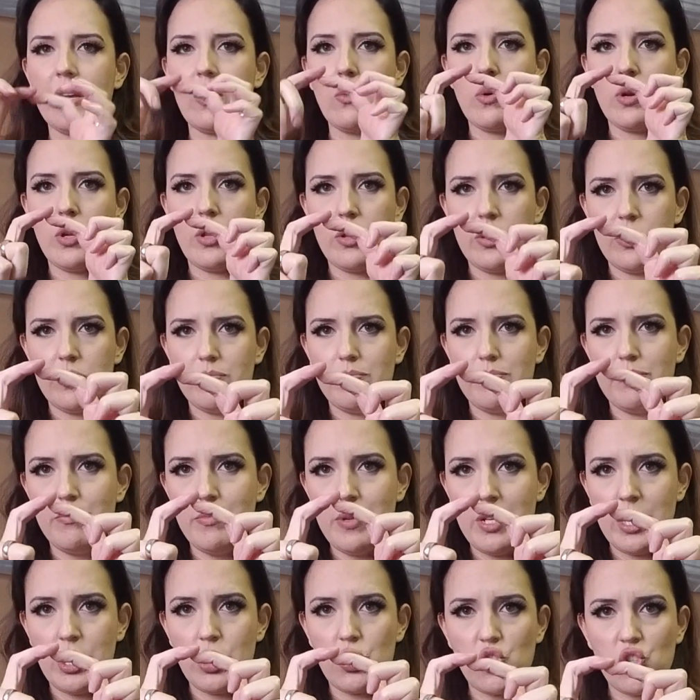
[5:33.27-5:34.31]
one of the
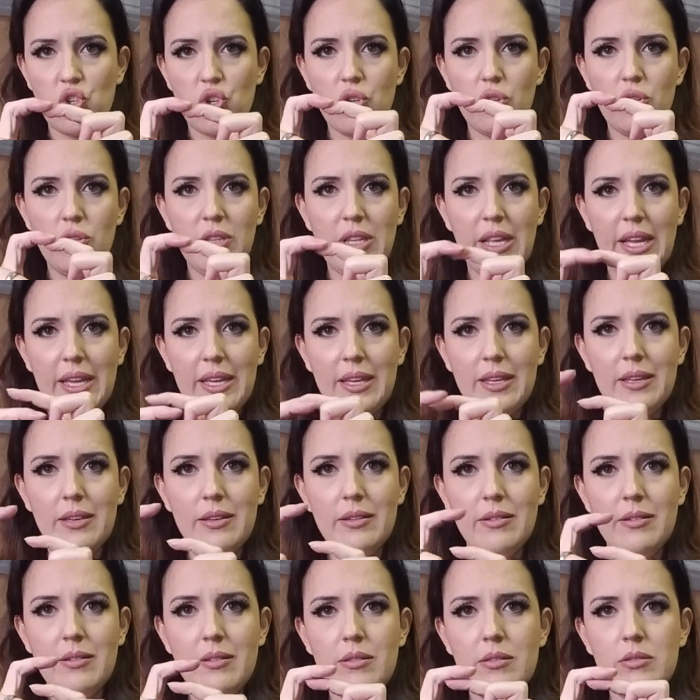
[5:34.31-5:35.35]
miniature like
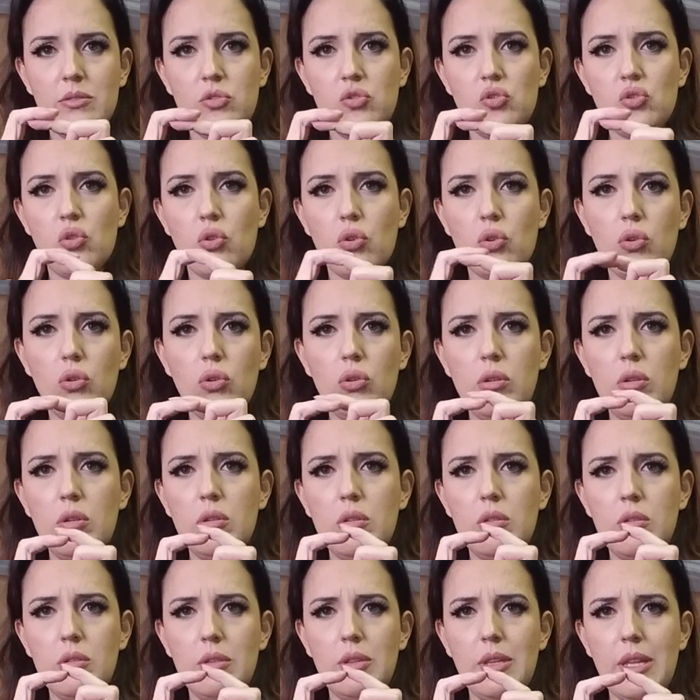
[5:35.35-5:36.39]

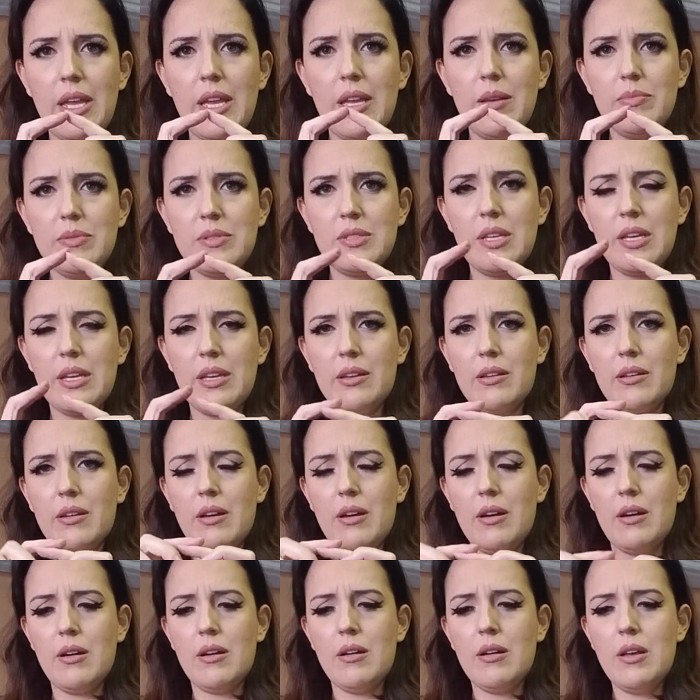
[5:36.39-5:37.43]
circle lamps, like
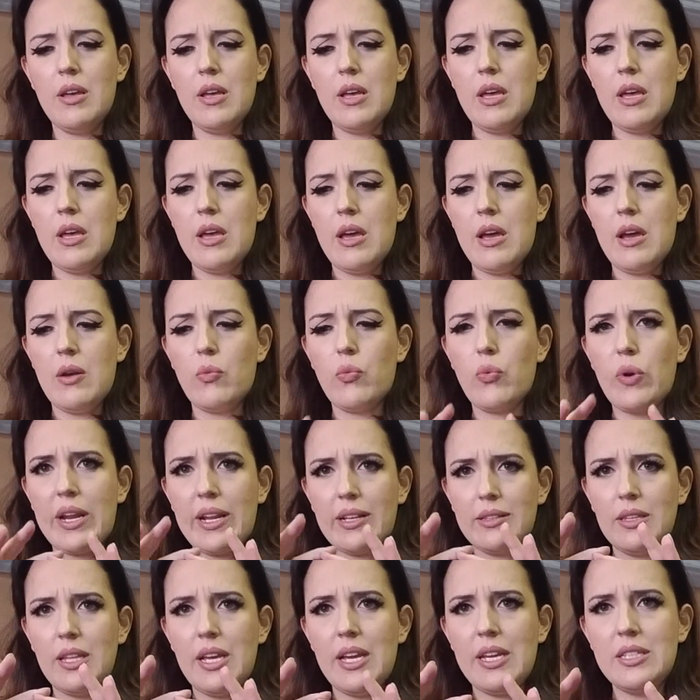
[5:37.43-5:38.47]

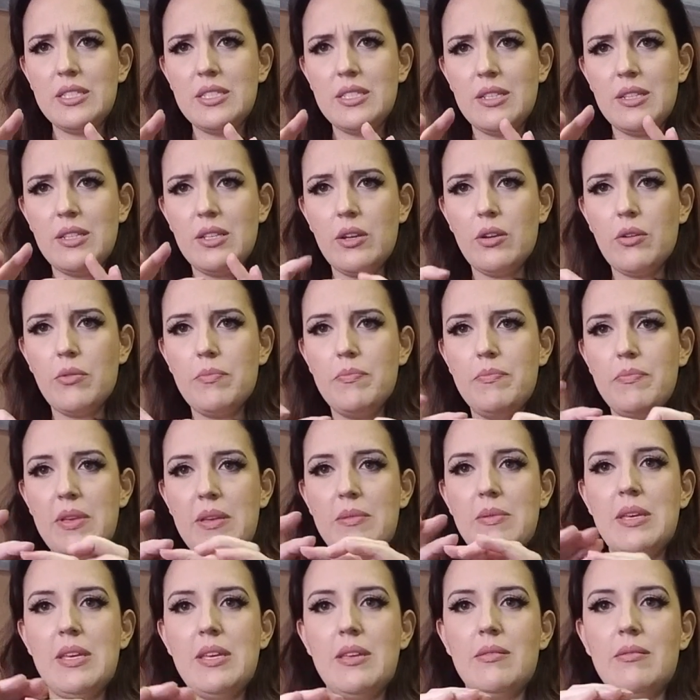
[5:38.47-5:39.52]
ring lights, and they're
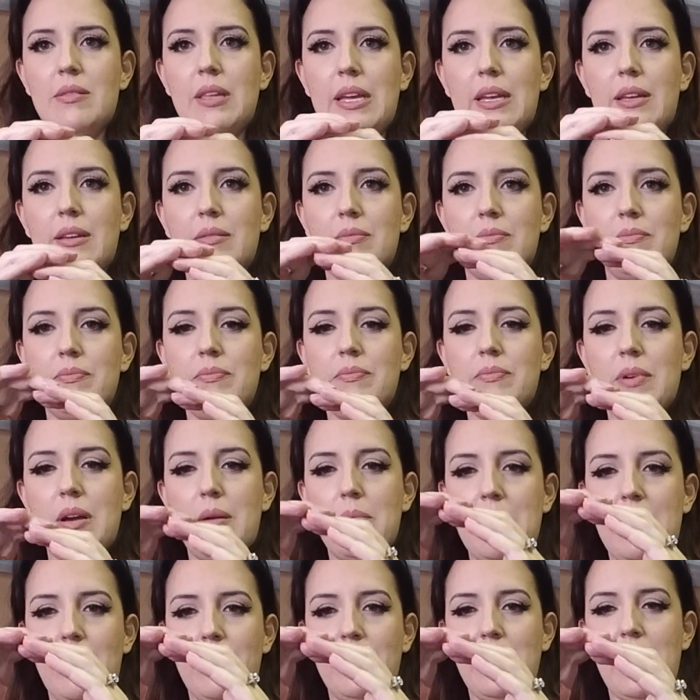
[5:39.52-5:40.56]
maybe like
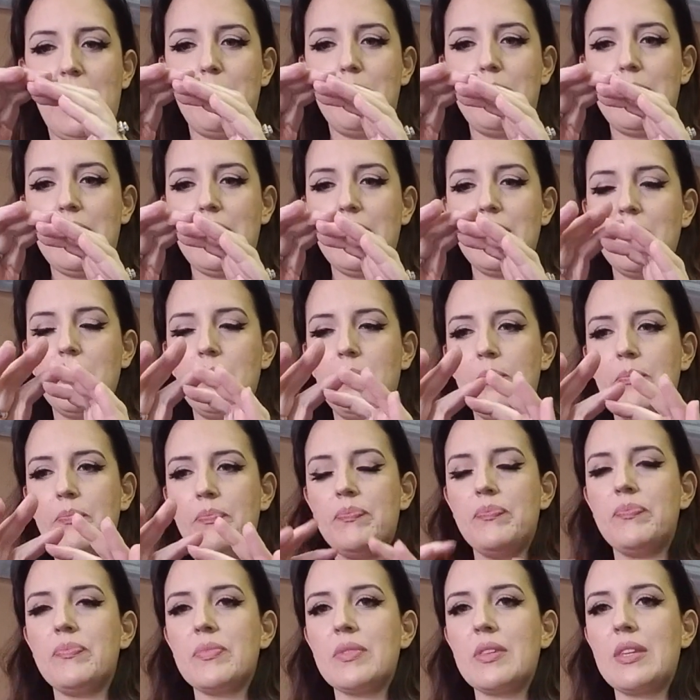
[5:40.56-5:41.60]
about that big.
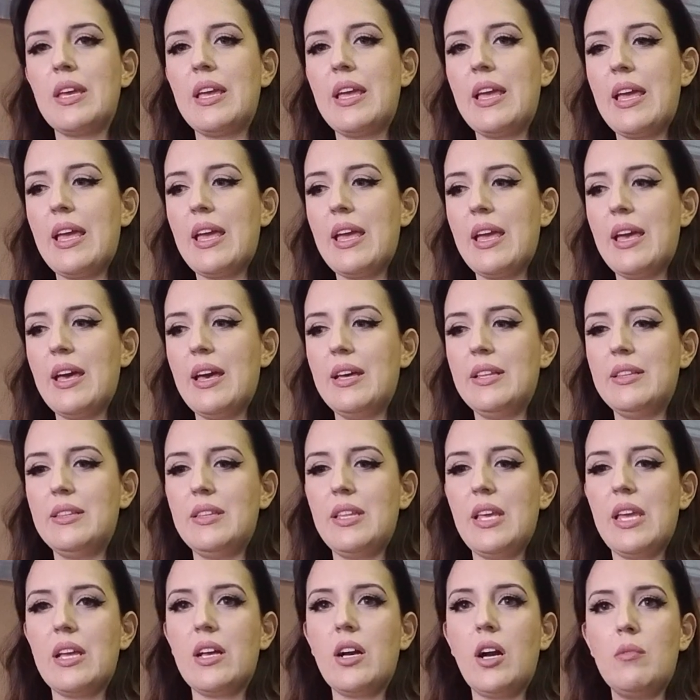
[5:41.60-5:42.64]

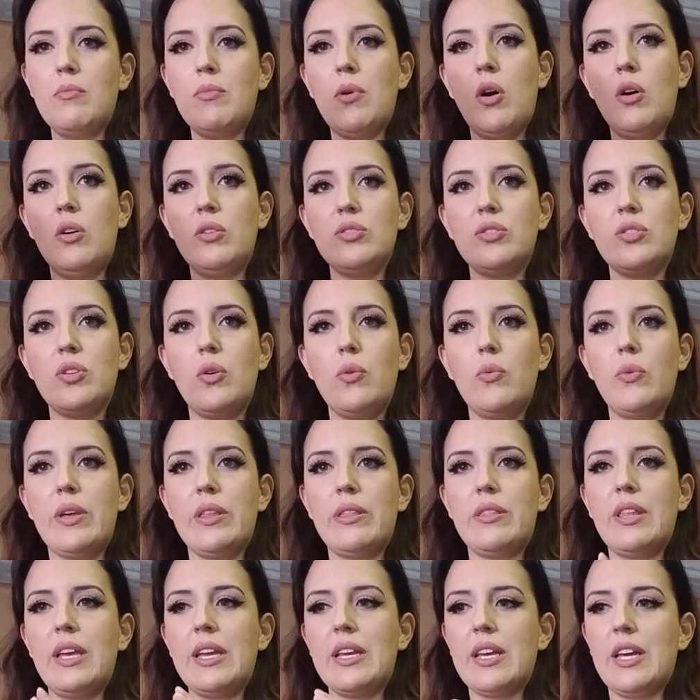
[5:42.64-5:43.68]
And they come also
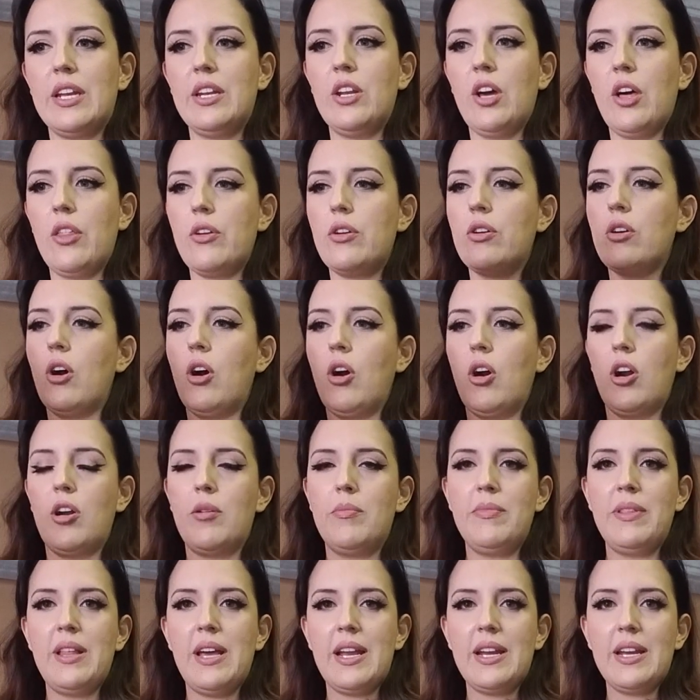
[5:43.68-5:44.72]
with like another
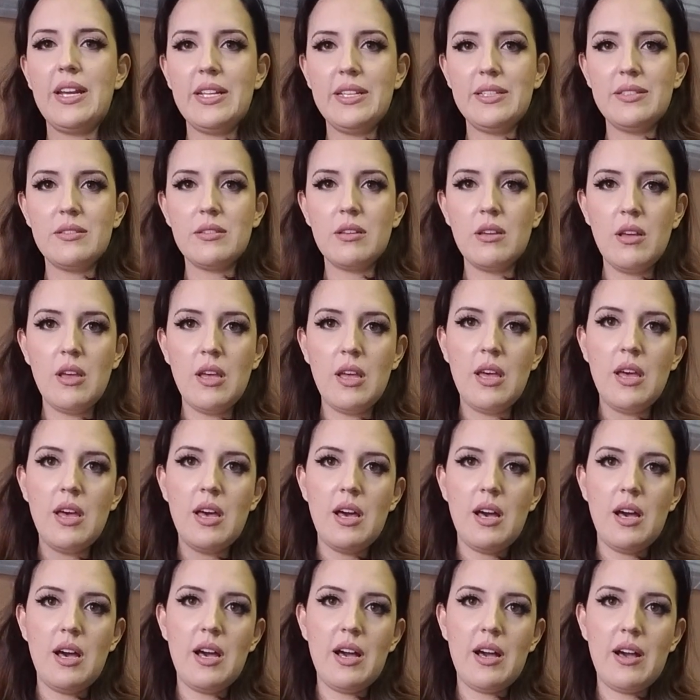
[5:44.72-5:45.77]
arm that is
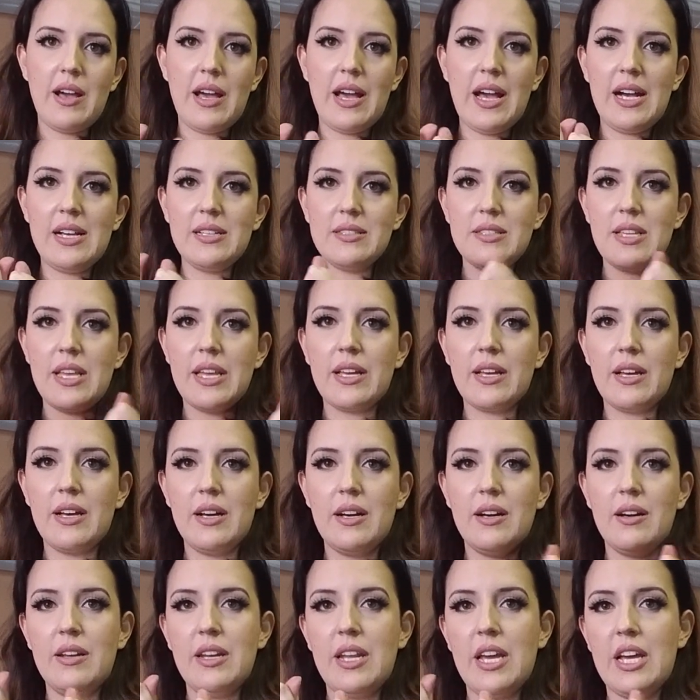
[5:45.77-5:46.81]
has like
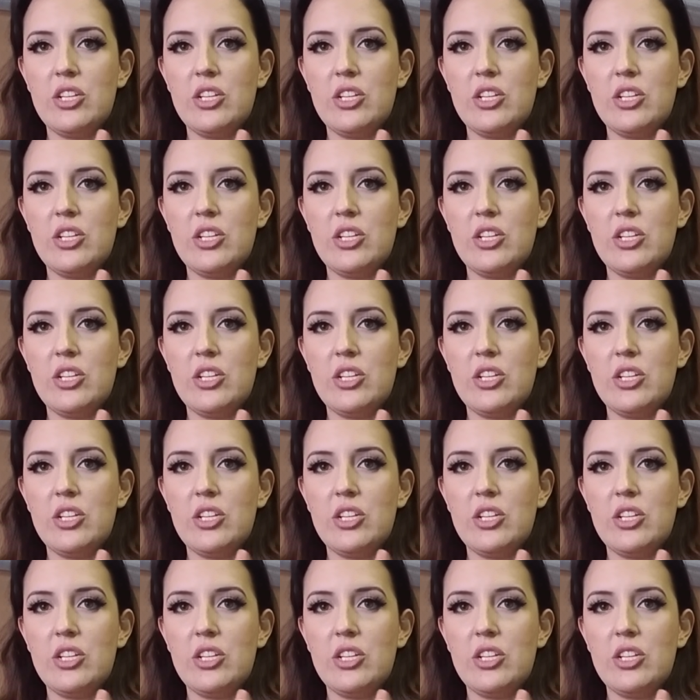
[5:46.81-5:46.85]
an